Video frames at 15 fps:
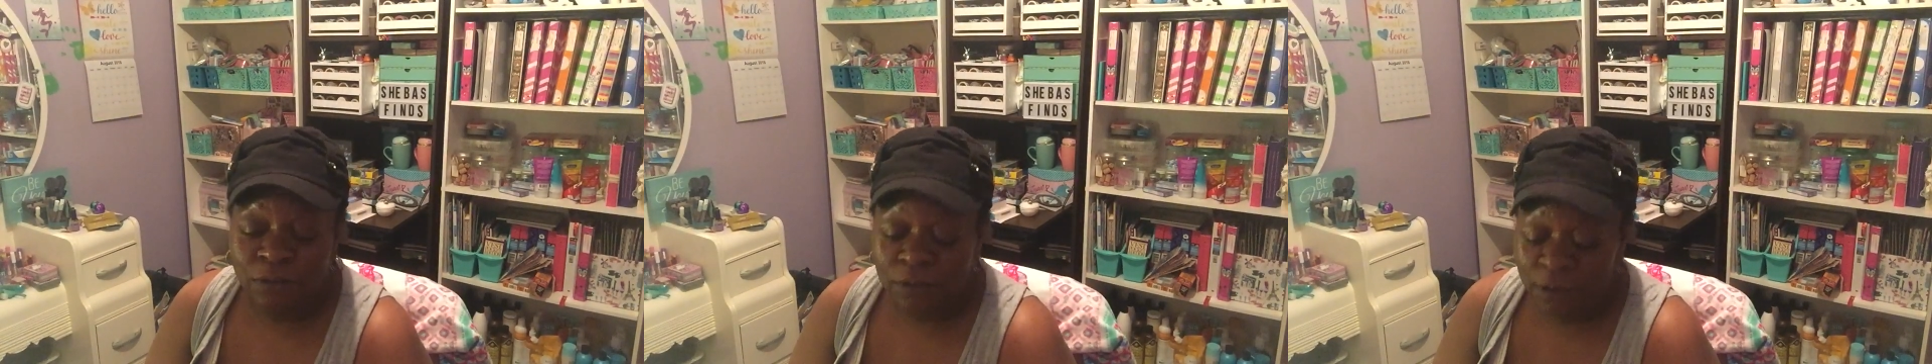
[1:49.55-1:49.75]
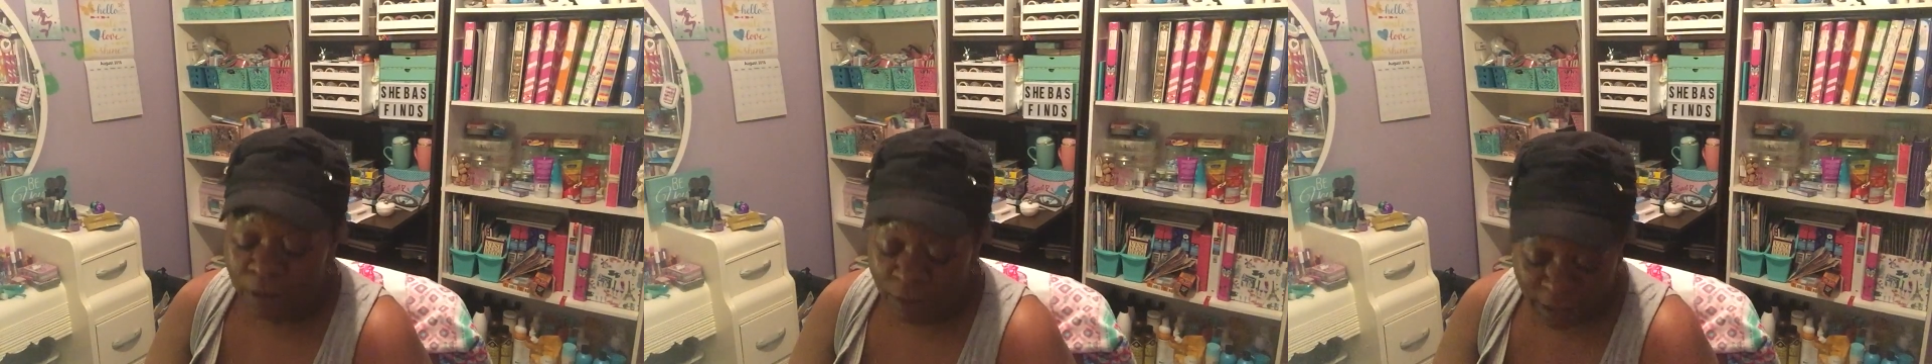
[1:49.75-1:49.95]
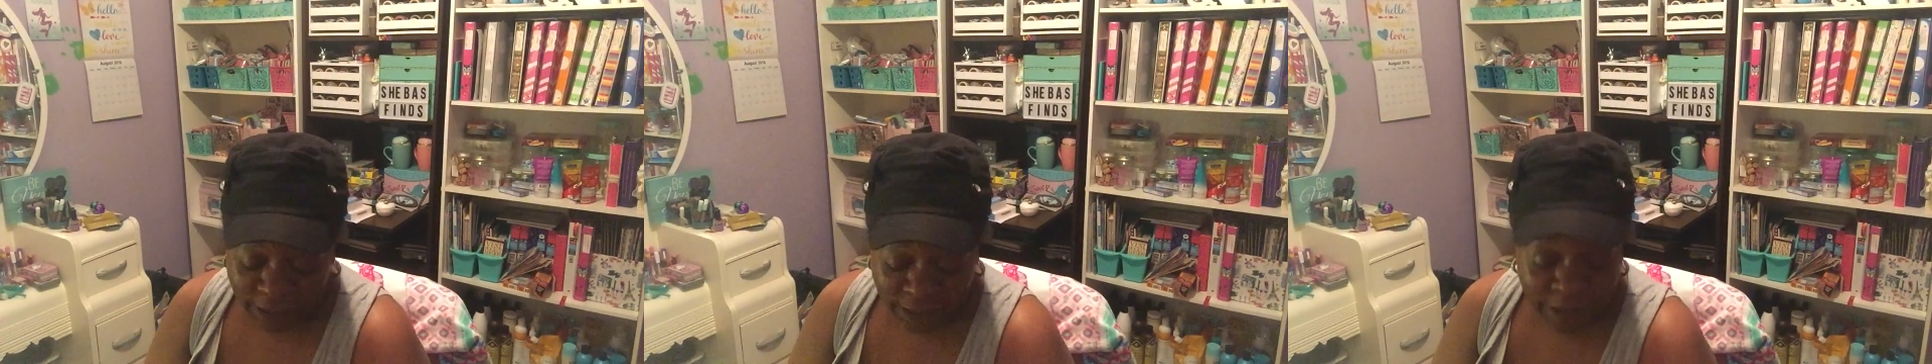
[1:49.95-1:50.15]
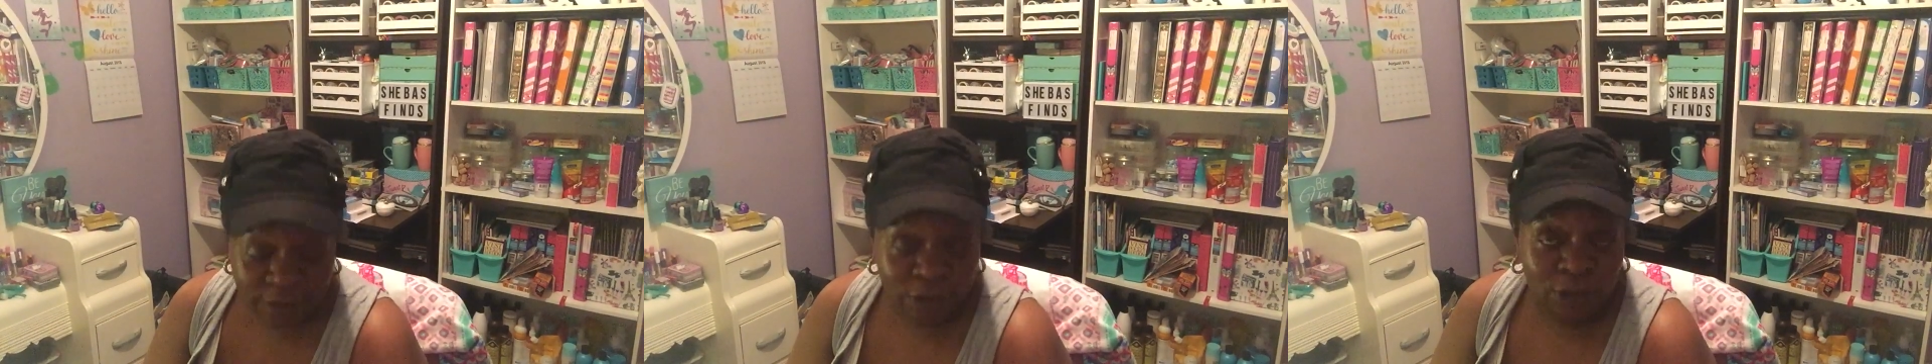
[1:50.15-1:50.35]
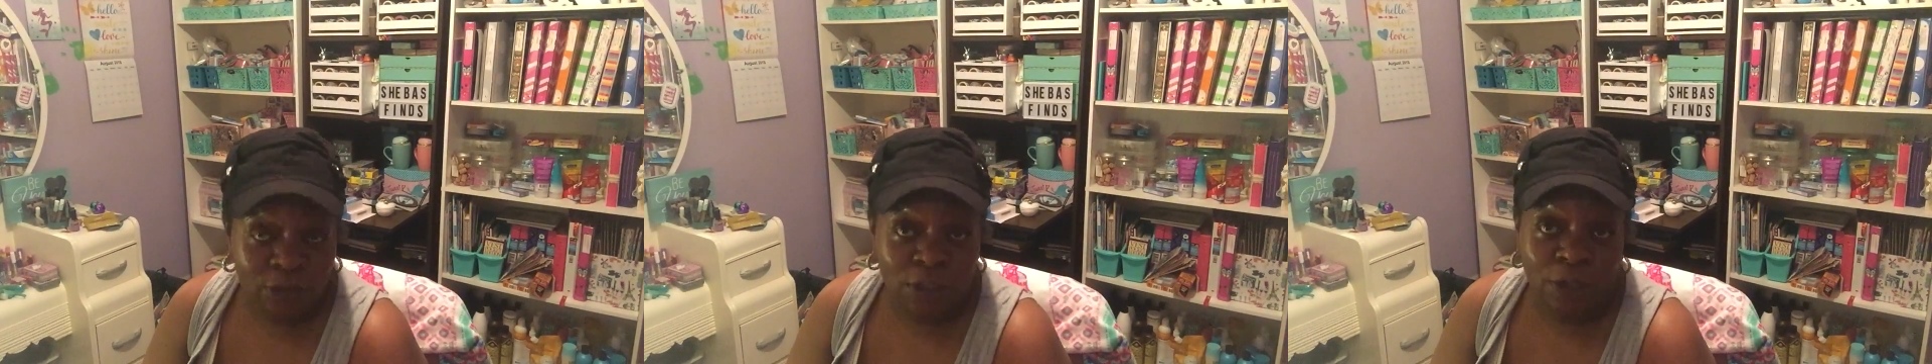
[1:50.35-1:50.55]
the
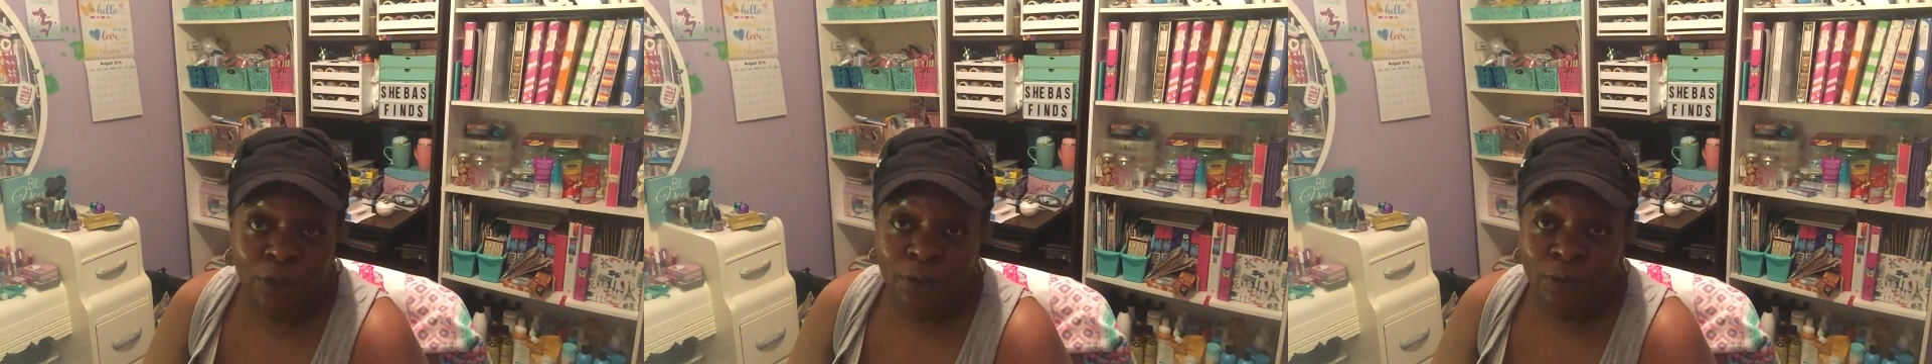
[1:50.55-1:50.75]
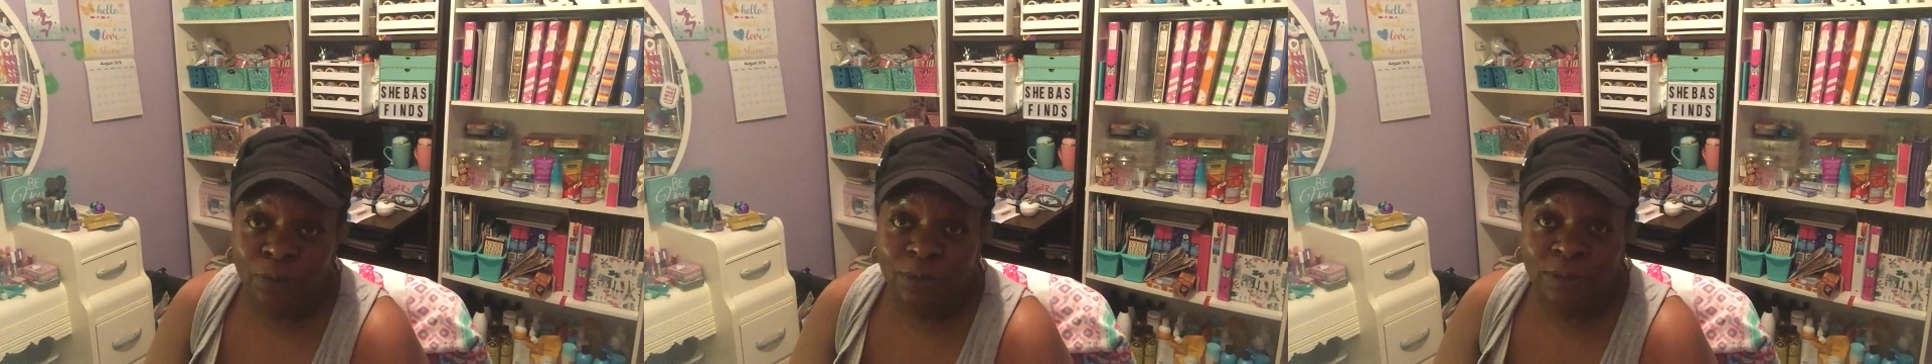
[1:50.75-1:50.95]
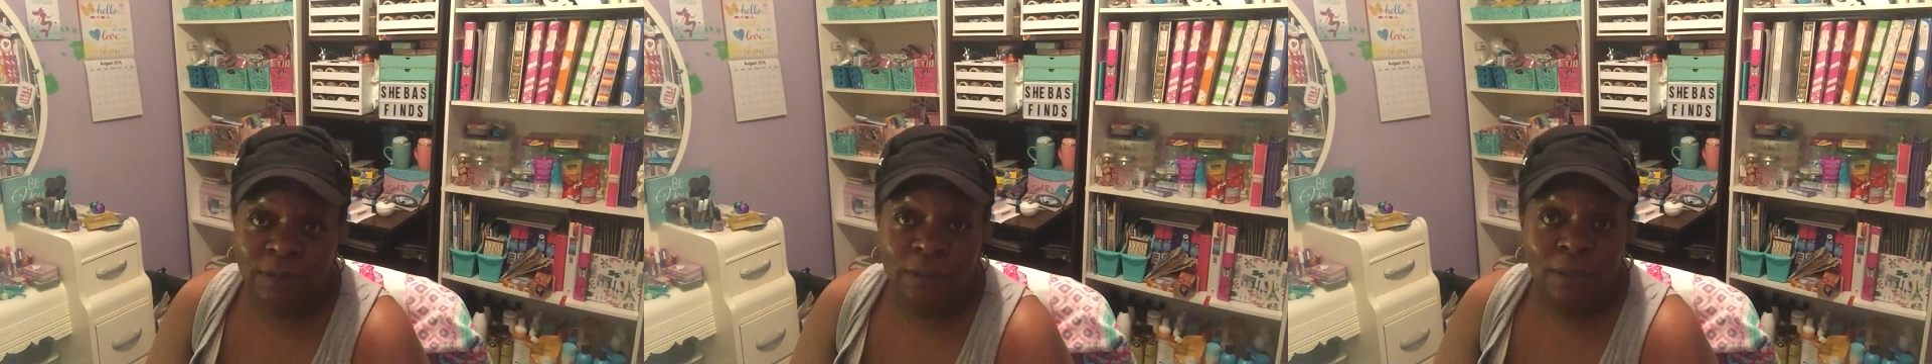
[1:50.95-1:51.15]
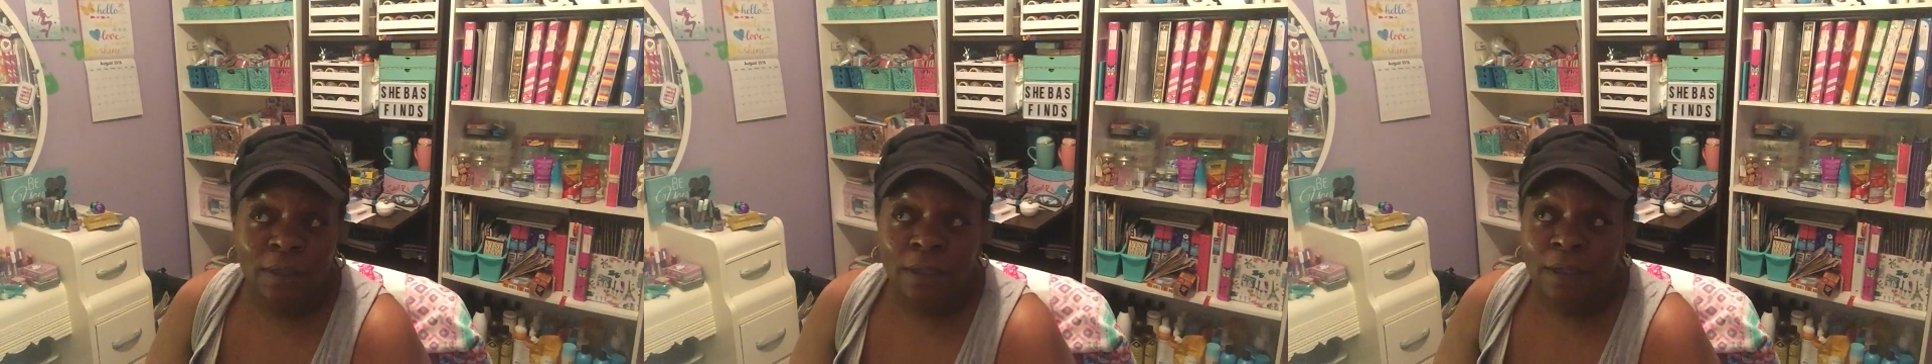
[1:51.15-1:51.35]
inserts,